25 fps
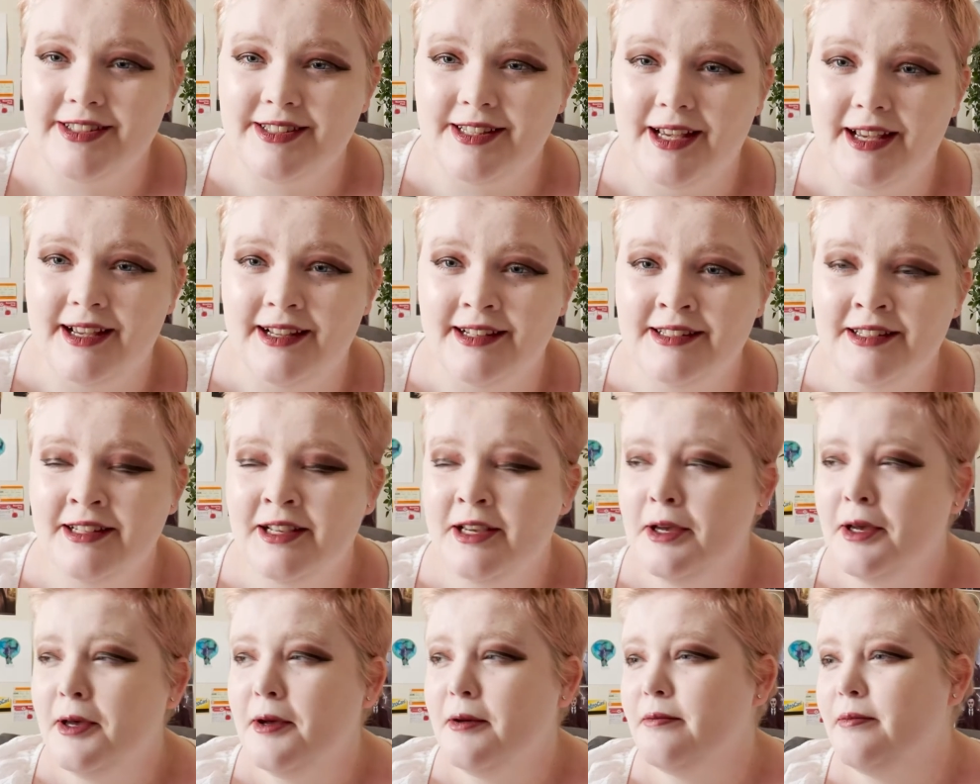said,
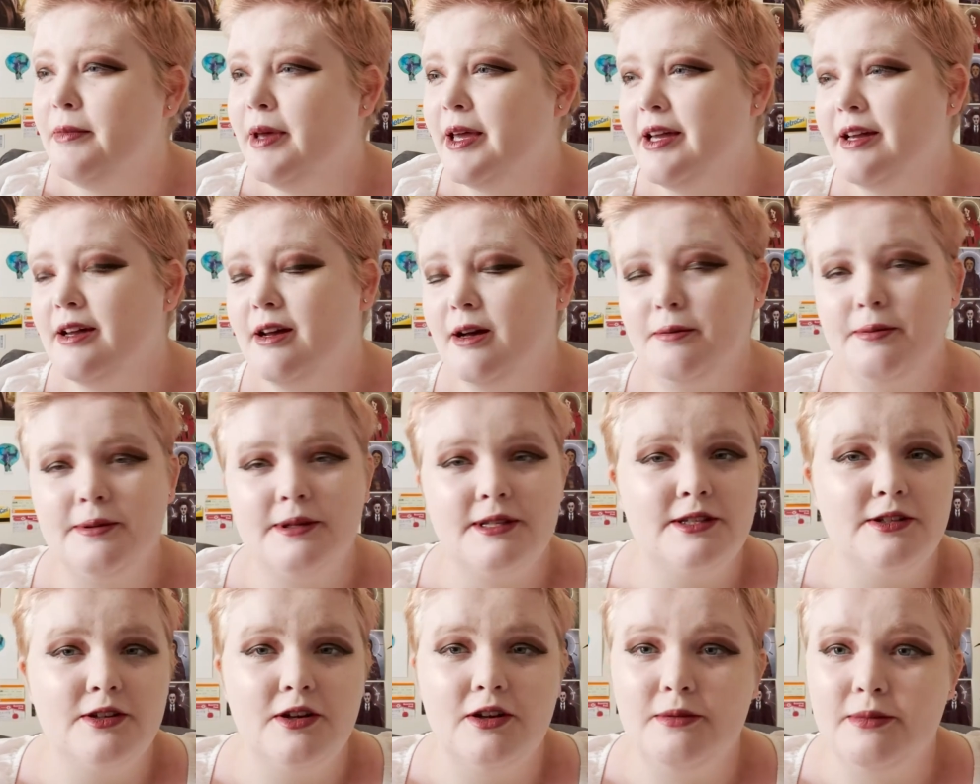makeup
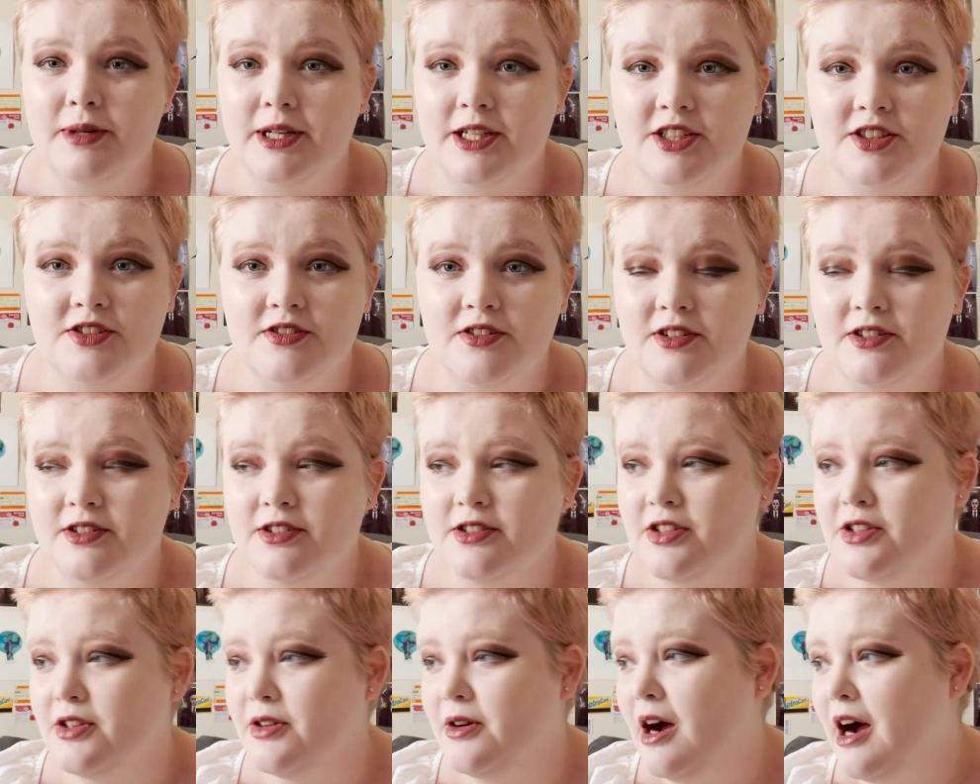is not my strong suit.